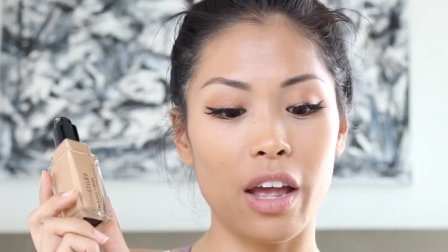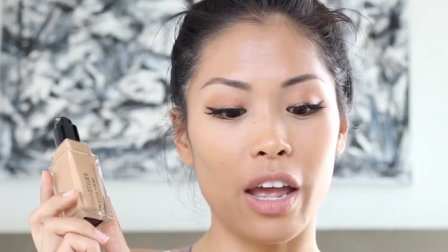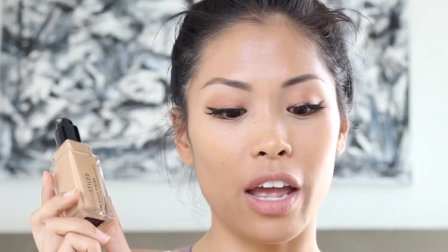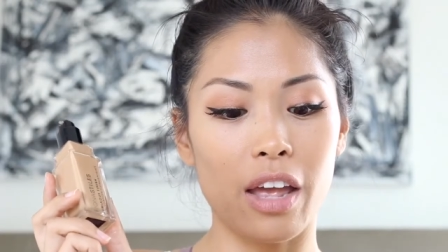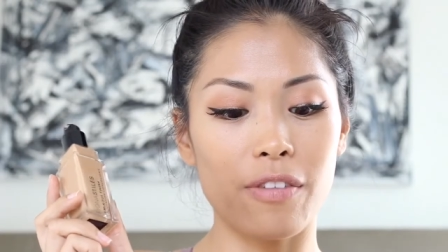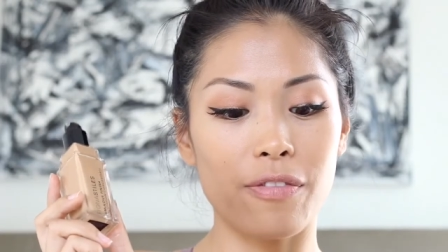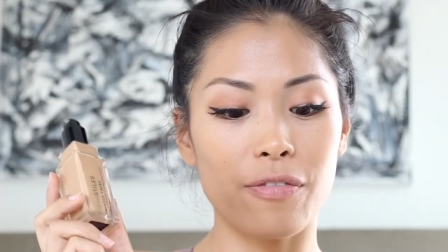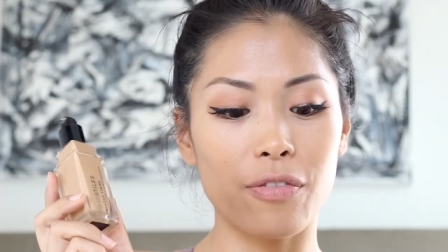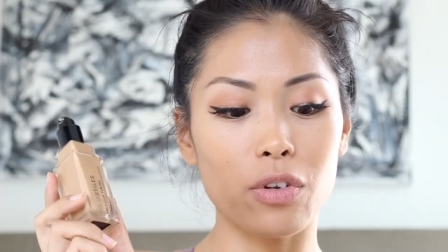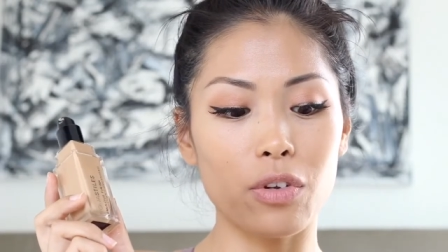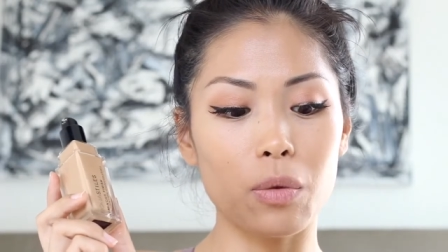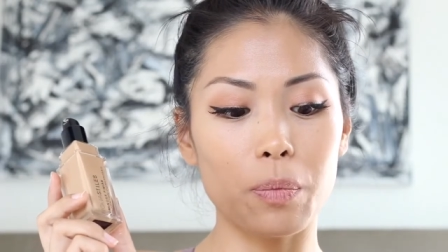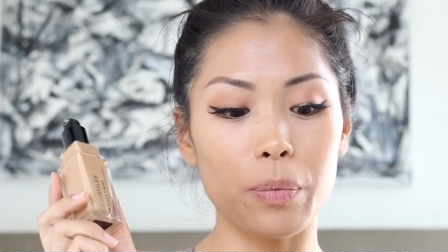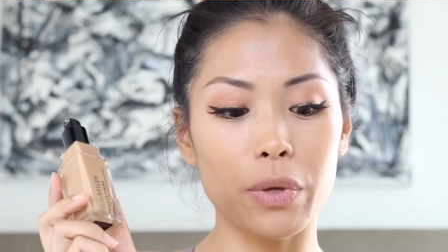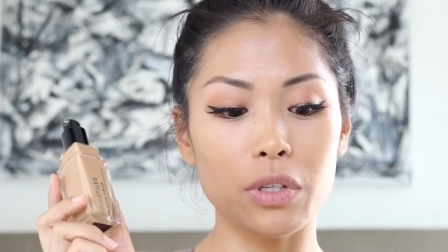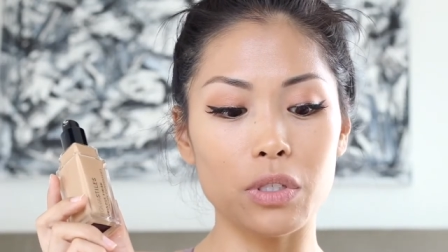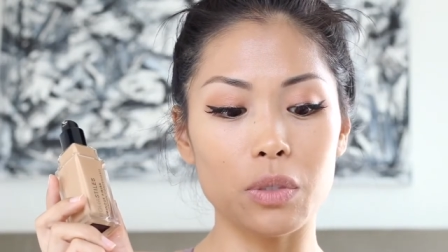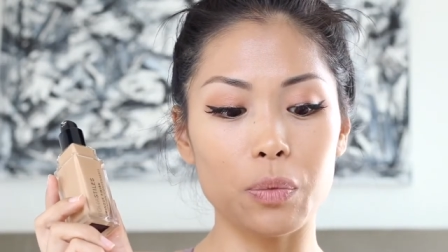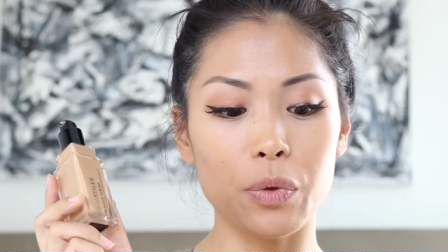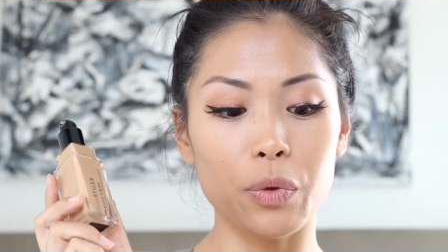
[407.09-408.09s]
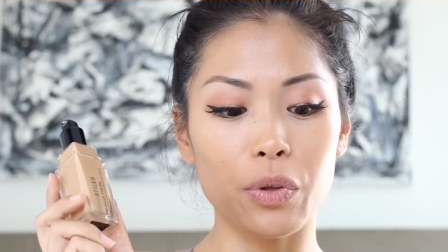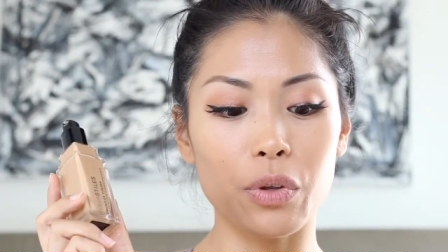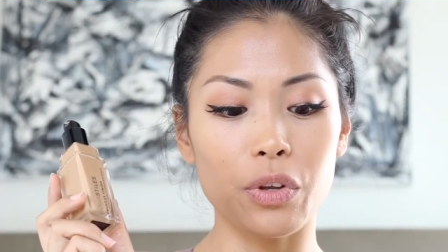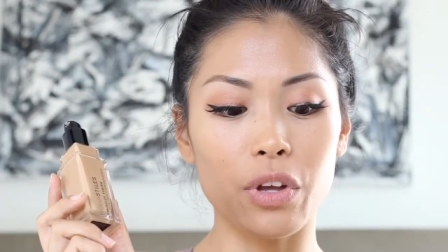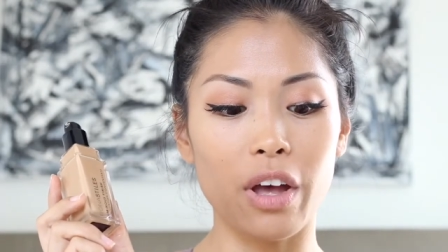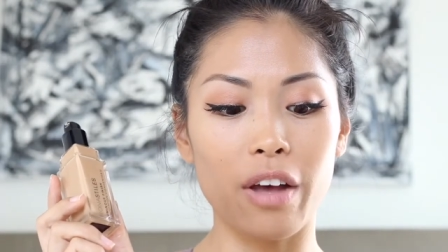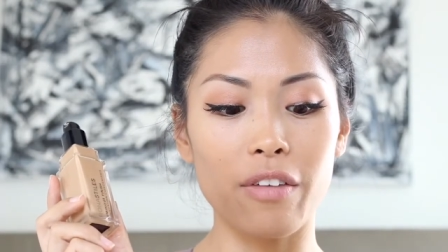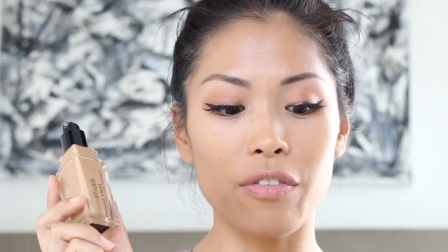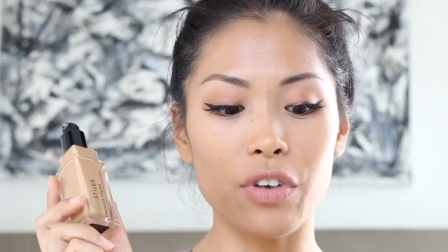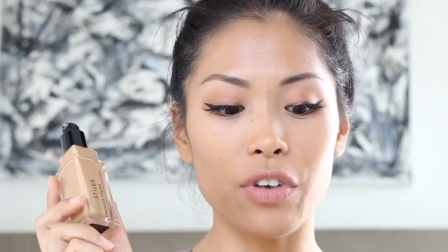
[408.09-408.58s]
A full buildable
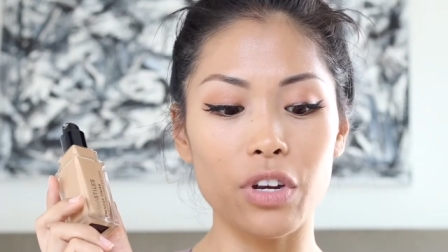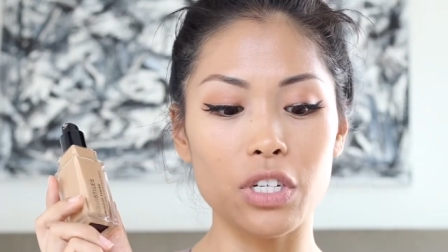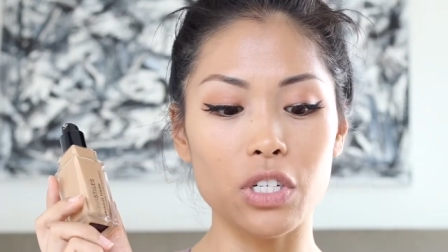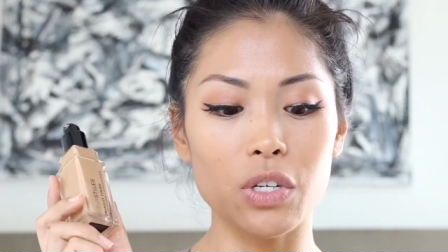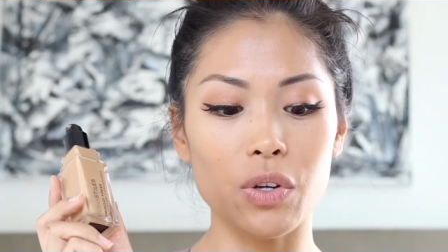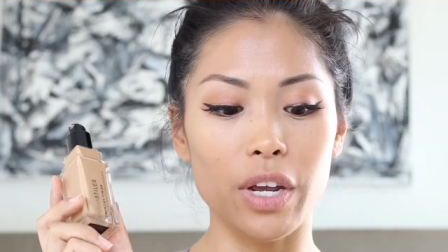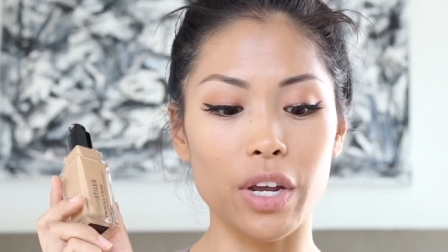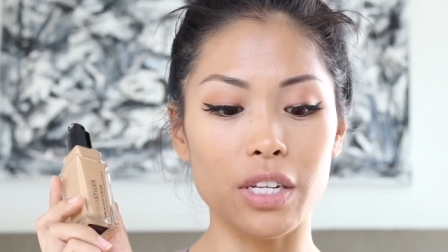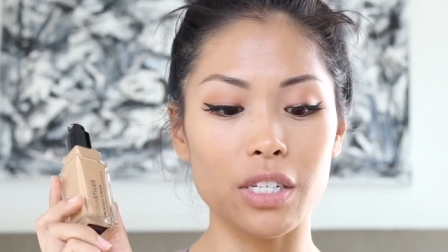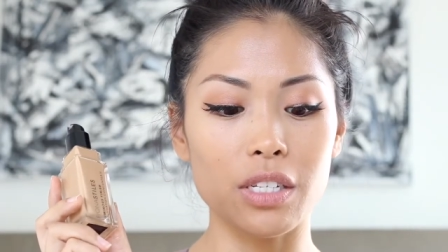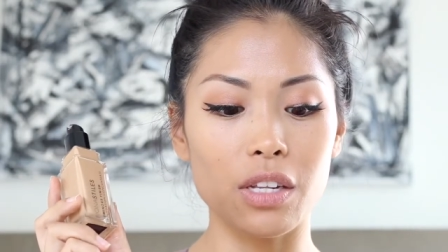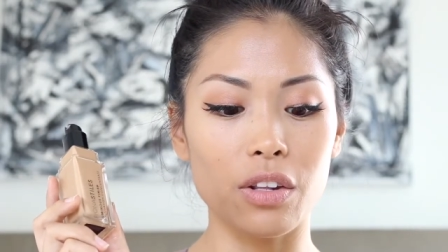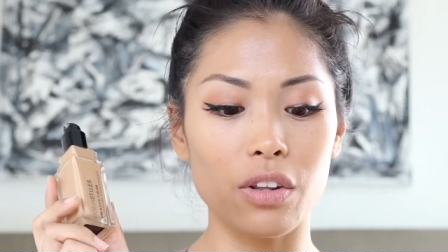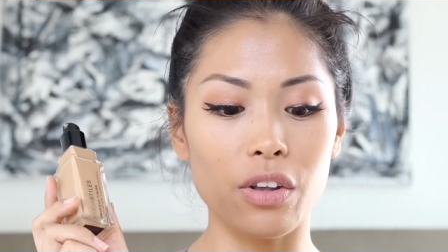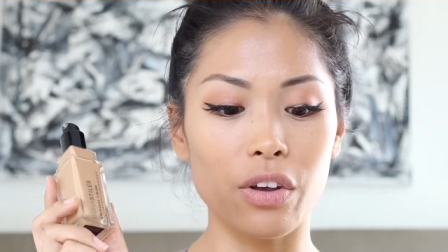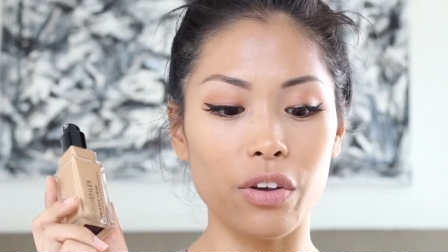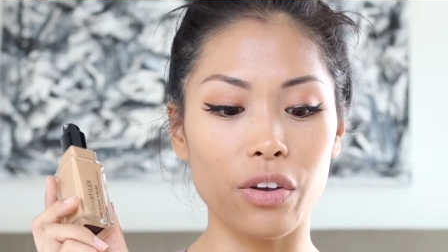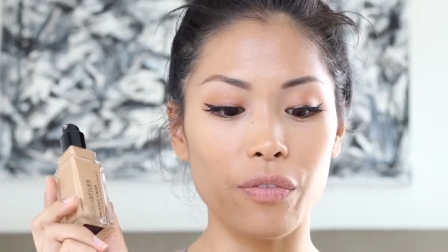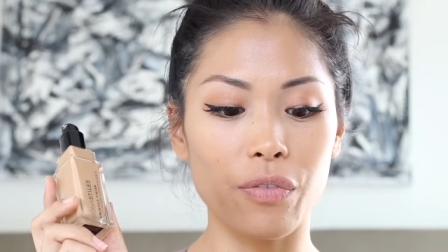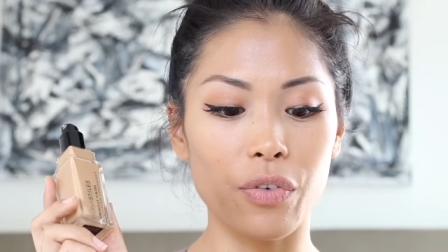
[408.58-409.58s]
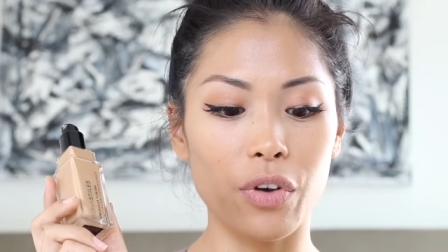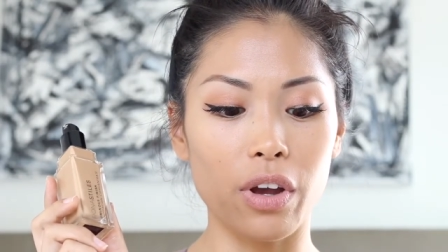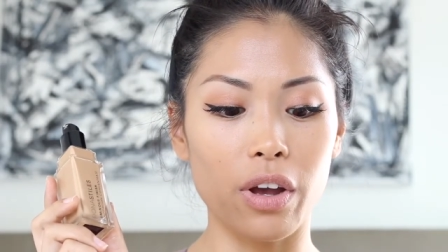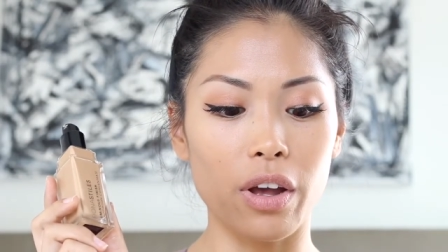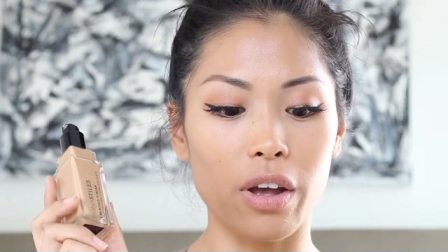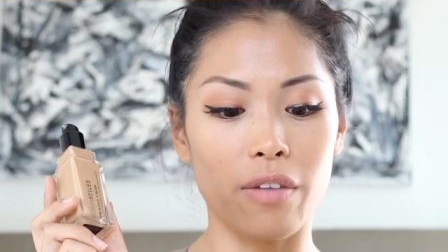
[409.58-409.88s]
coverage creates the look for,